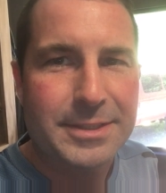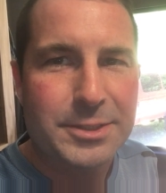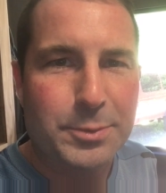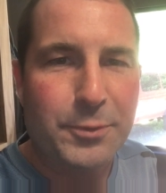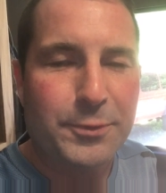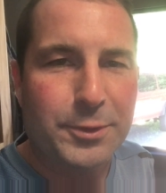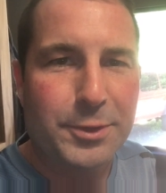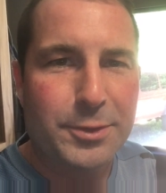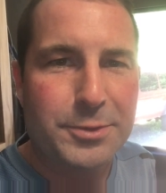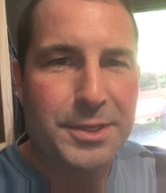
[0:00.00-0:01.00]
So we fill
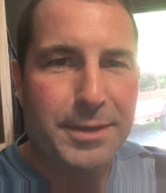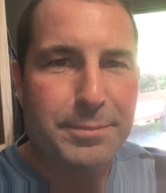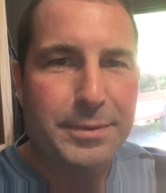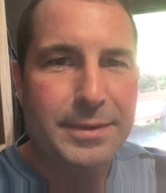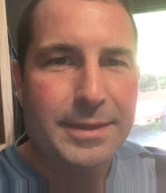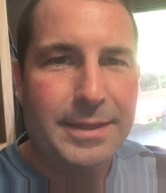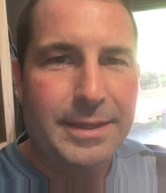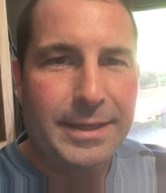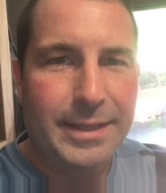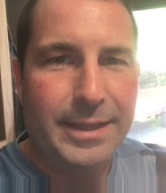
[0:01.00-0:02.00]
those up,
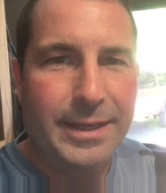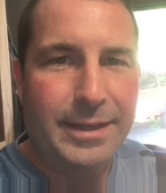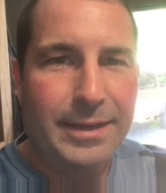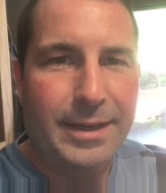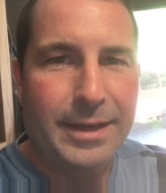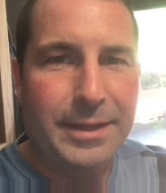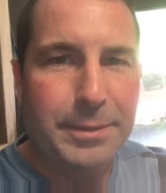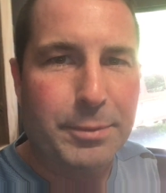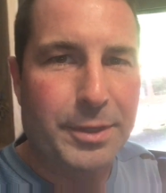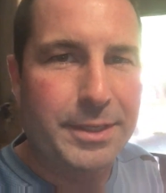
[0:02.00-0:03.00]
and then the
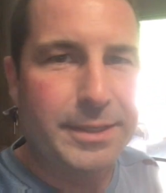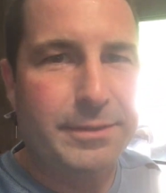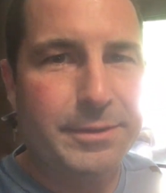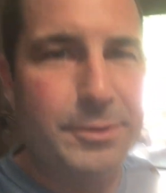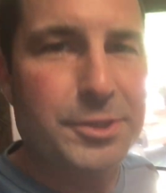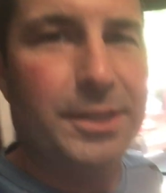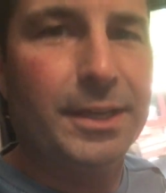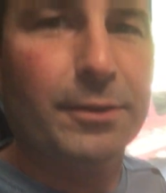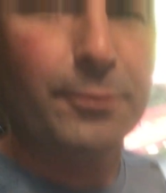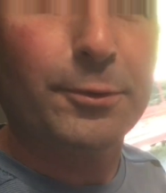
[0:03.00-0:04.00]
Berkey, usually can
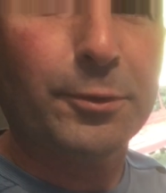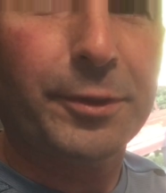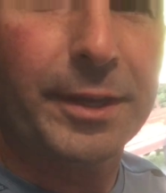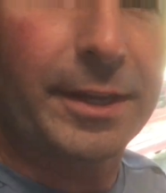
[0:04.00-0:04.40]
get a full thing